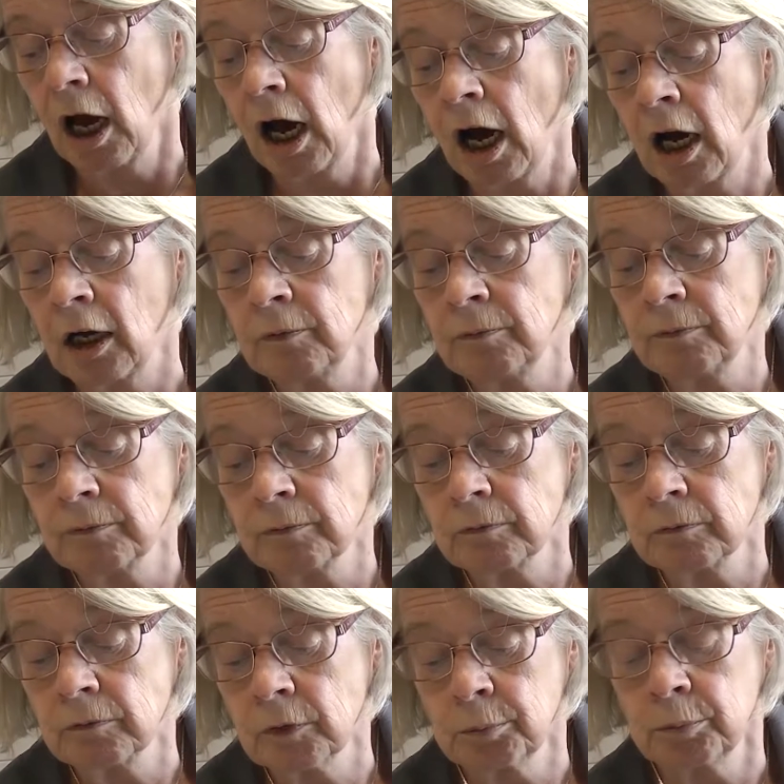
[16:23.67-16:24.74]

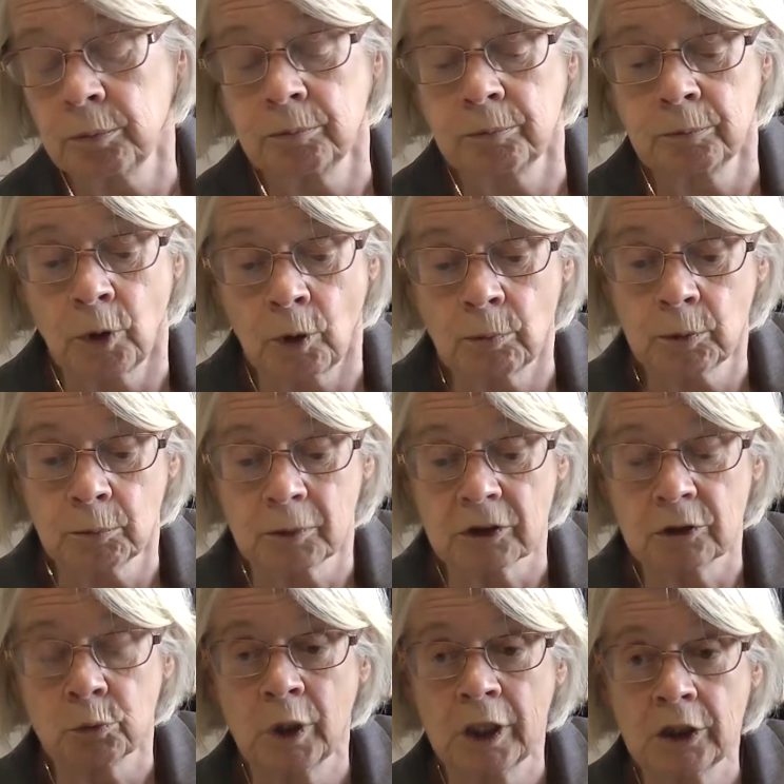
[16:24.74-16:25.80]
The problem
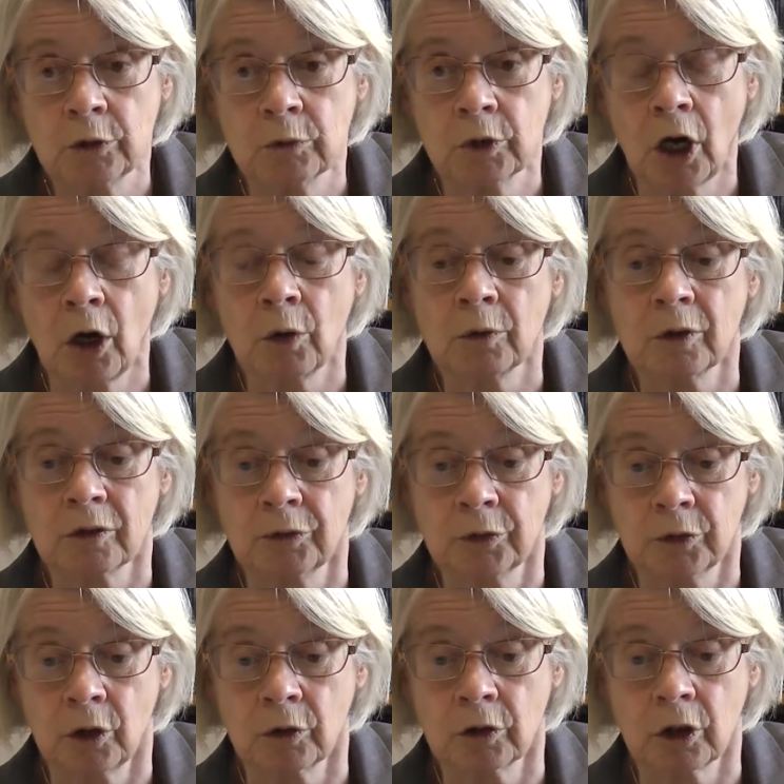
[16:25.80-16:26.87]
is, where do you go if you
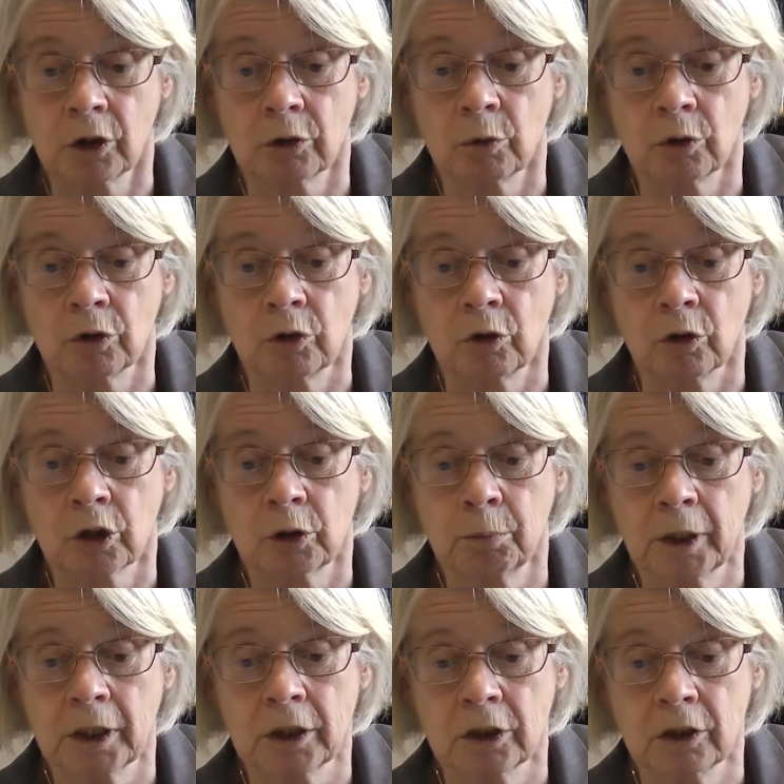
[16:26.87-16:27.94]
don't go to
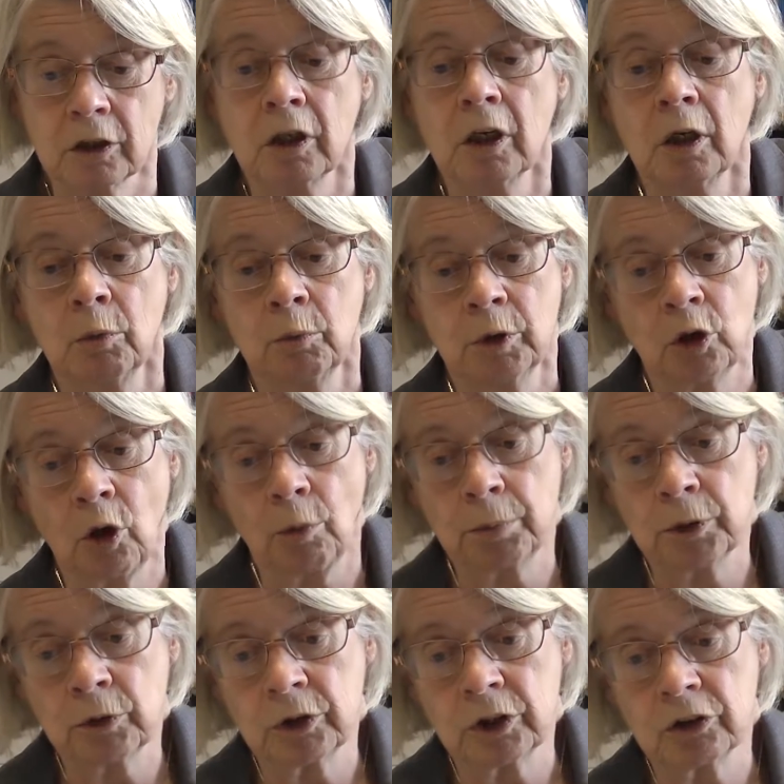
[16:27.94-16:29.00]
owner-occupation? We're not
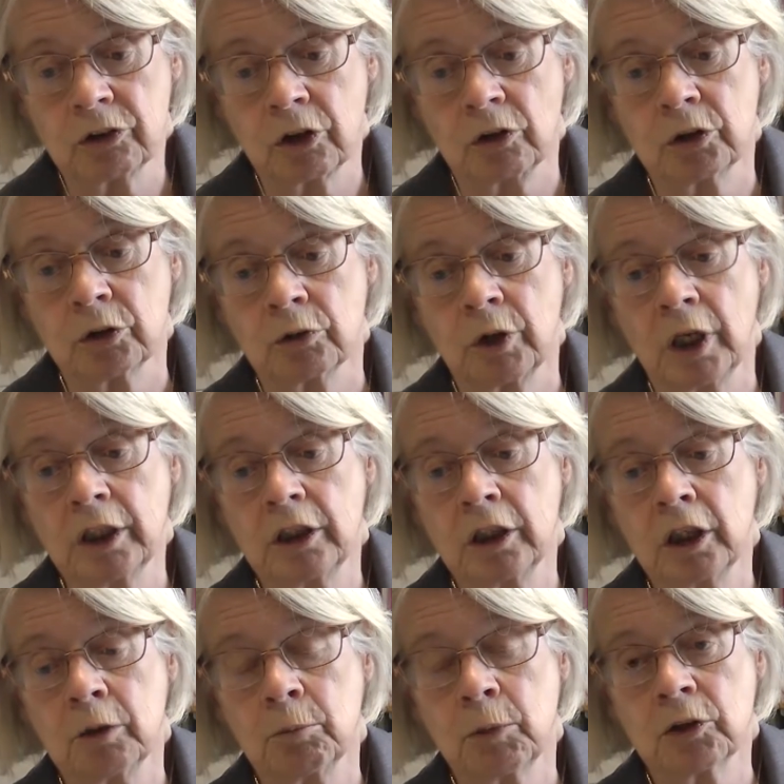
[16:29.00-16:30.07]
building social
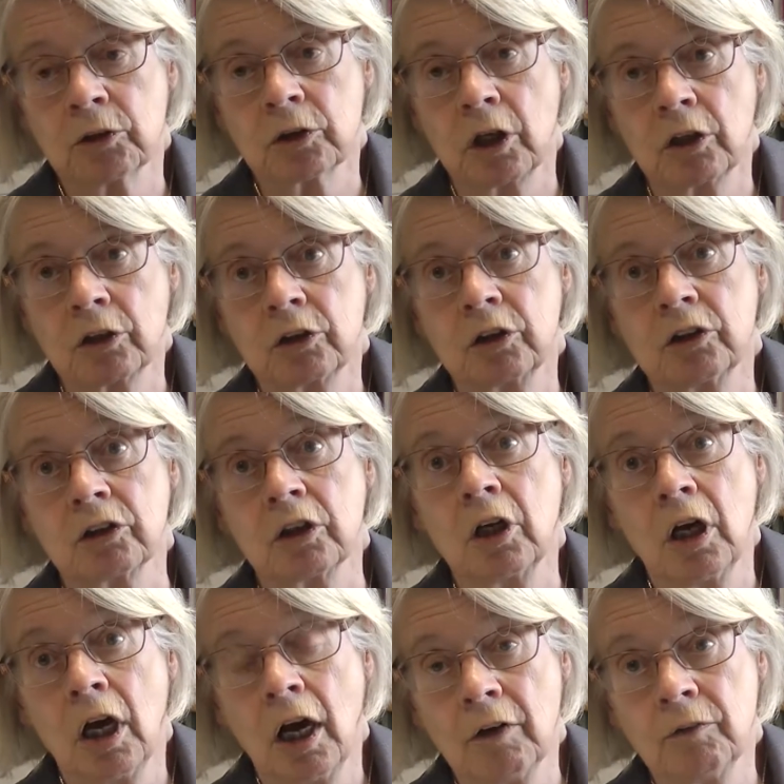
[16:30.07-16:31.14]
renting in most countries,
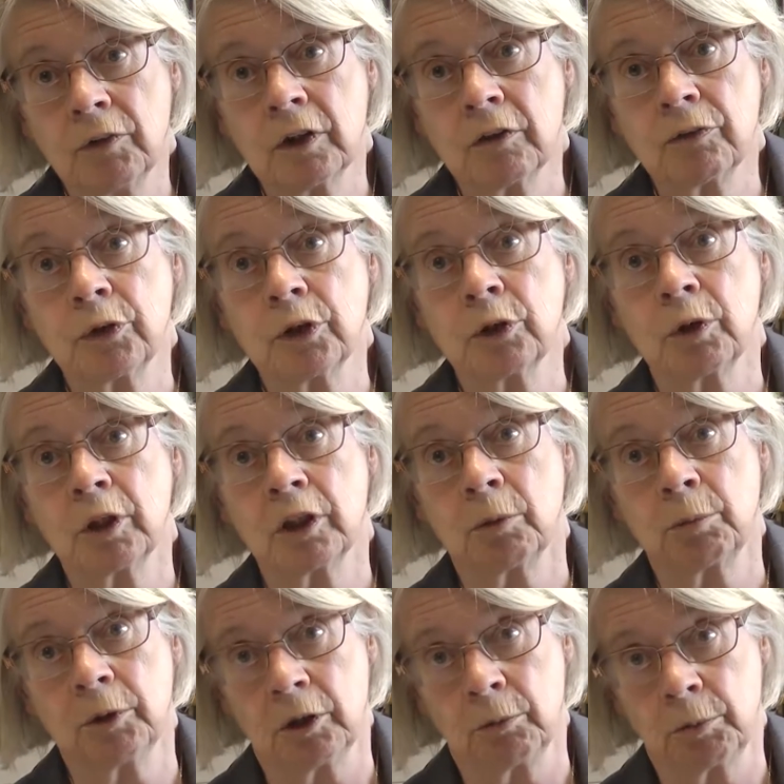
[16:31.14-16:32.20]
and therefore you end
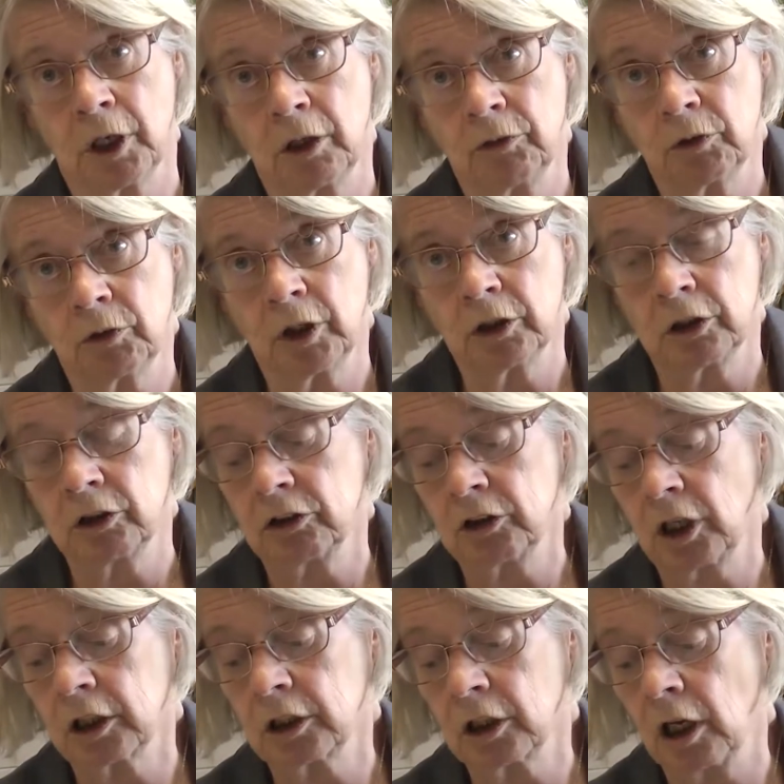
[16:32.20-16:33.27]
up in the private rented
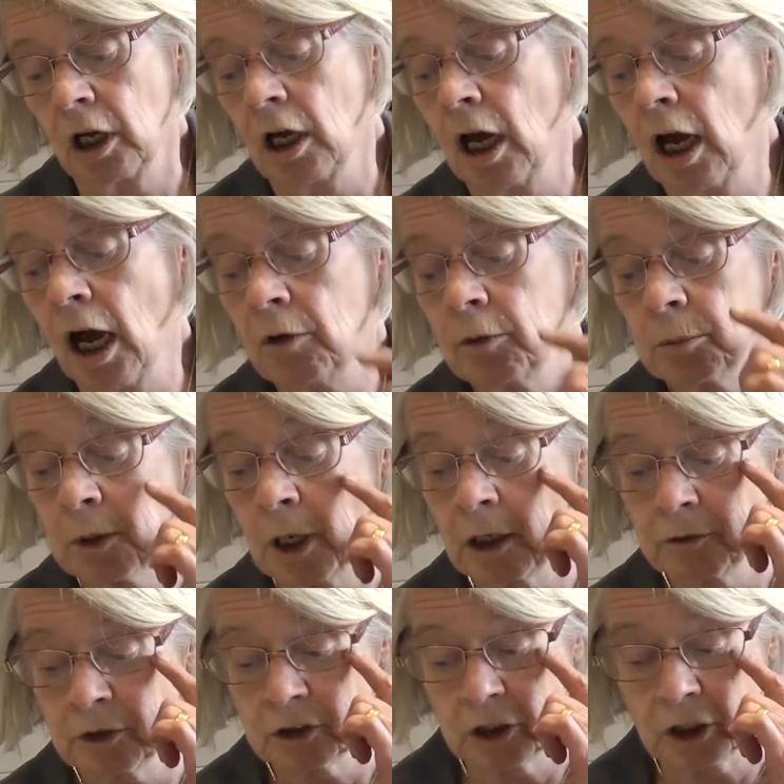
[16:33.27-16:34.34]
sector. The
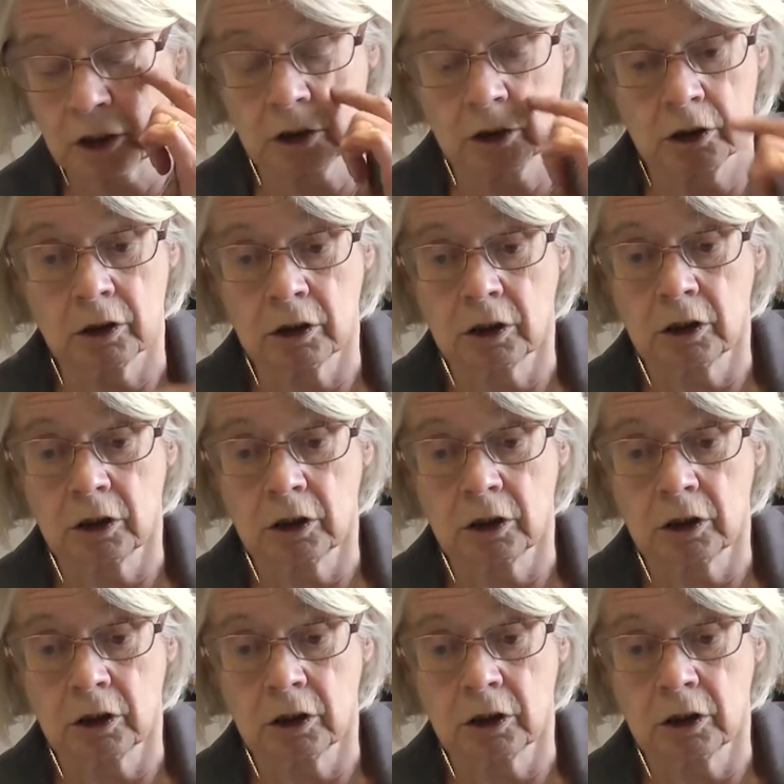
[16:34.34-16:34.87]
private sector